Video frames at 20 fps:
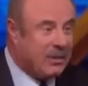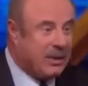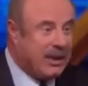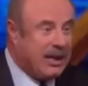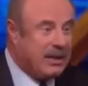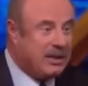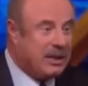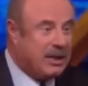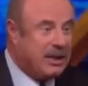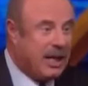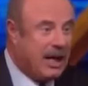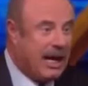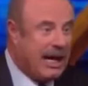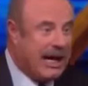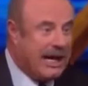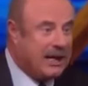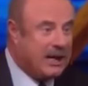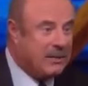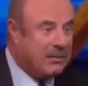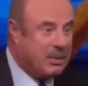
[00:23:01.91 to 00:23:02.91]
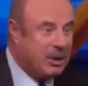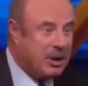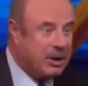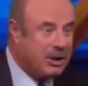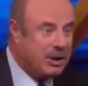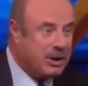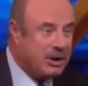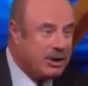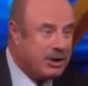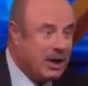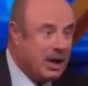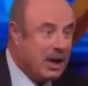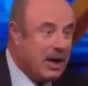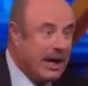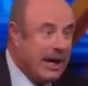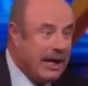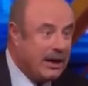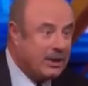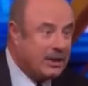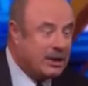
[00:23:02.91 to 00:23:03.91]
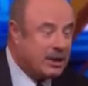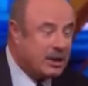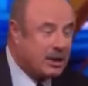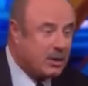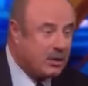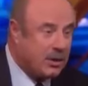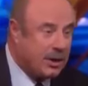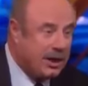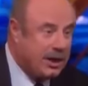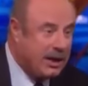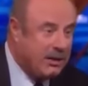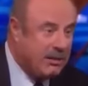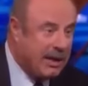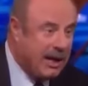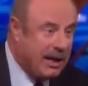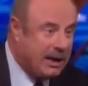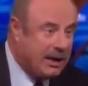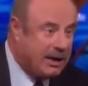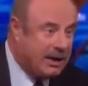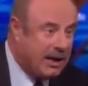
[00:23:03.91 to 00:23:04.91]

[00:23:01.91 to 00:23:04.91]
a reason you hide in the bushes and scream and